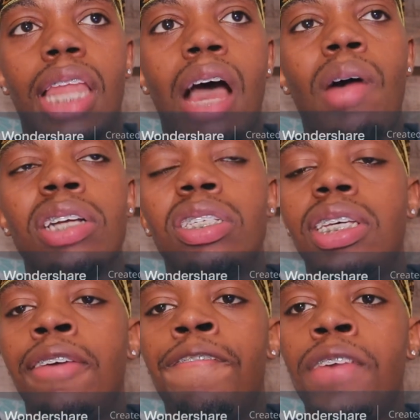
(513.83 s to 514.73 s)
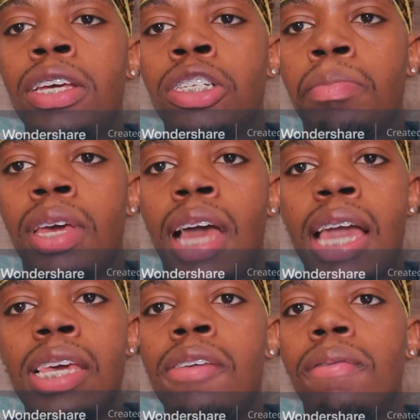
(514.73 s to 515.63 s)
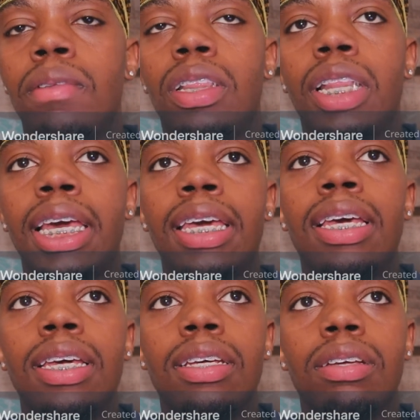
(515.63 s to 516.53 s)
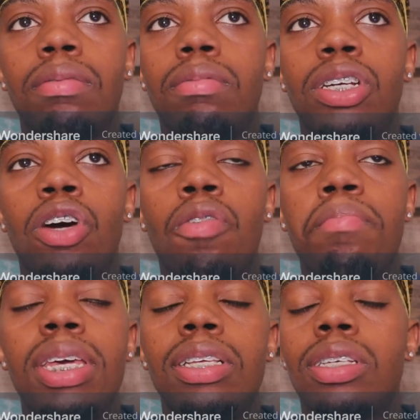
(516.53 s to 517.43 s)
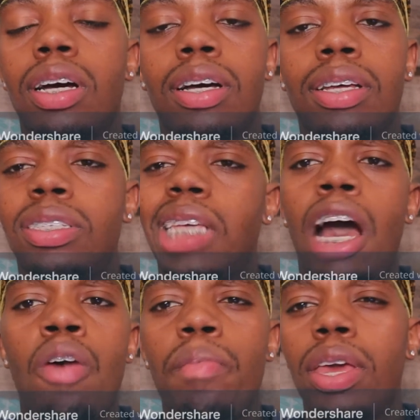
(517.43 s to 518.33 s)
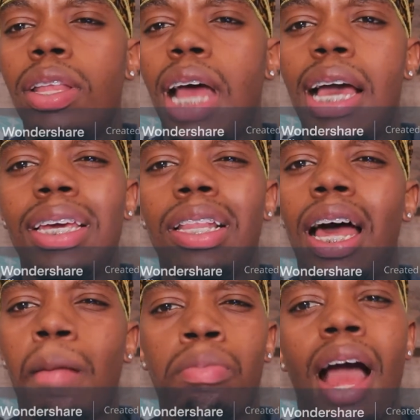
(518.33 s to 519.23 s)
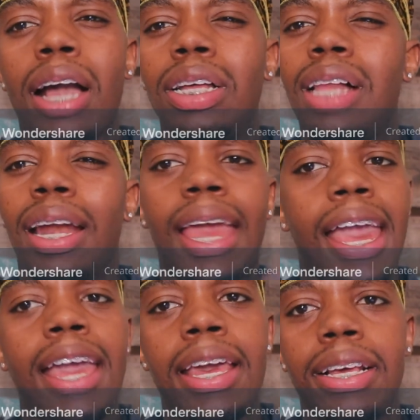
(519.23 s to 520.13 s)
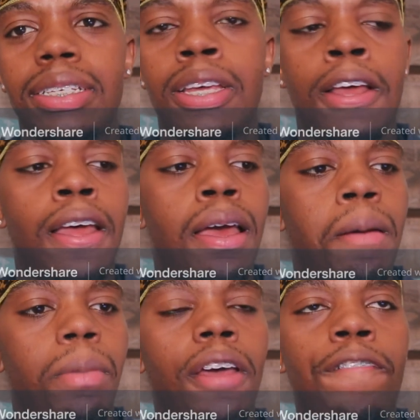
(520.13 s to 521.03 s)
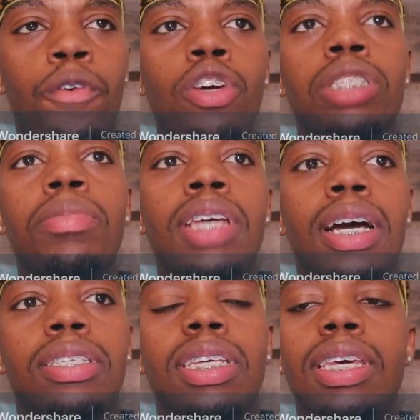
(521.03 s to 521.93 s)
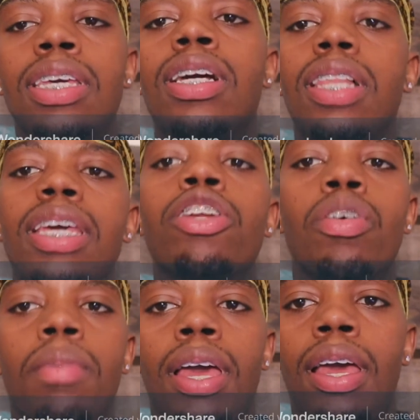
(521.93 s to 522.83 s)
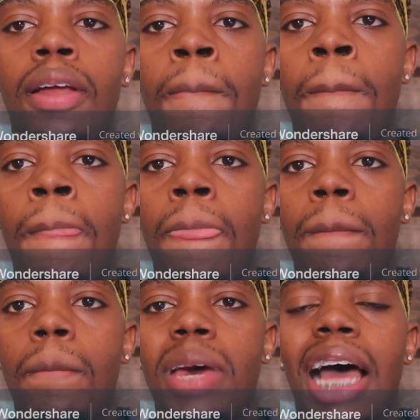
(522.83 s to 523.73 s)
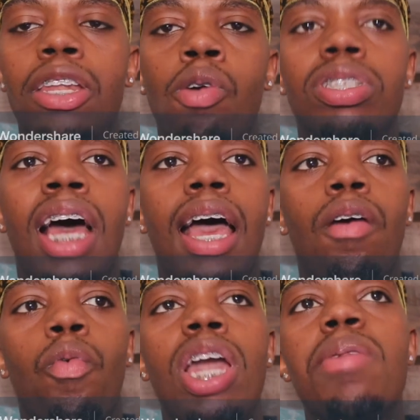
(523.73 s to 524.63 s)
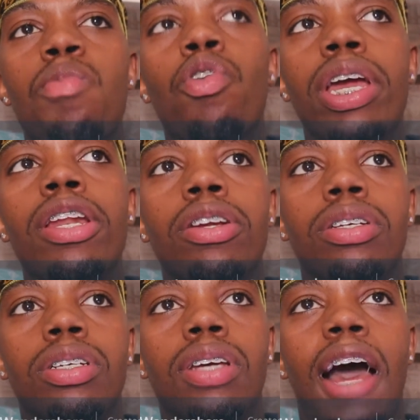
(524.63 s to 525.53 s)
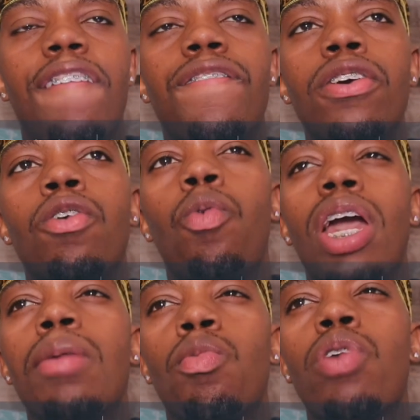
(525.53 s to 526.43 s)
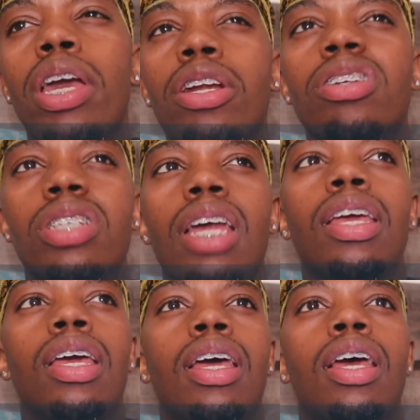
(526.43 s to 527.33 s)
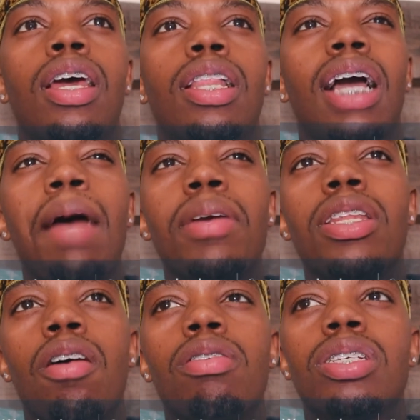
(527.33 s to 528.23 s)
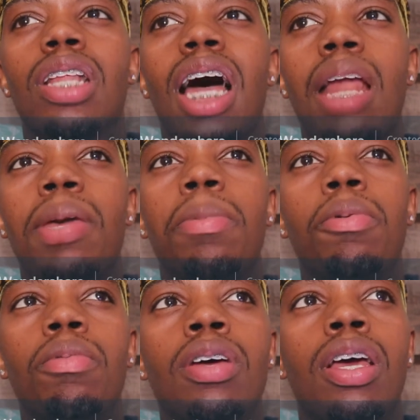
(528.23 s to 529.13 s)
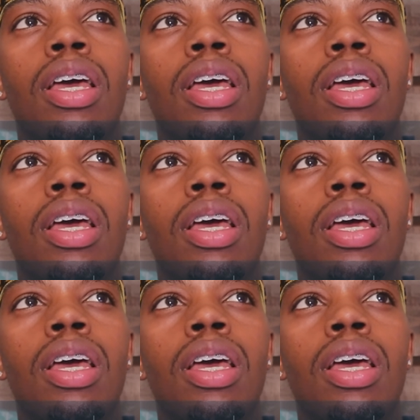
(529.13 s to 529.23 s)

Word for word: now I just eat fish, man. I eat lean, you know, meats, uh, salmon. I eat a lot of broccoli, a lot of eggs. But it forced me to eat cleaner, man. And I noticed I had way more energy. I feel way more energetic. Like I be noticing a lot of people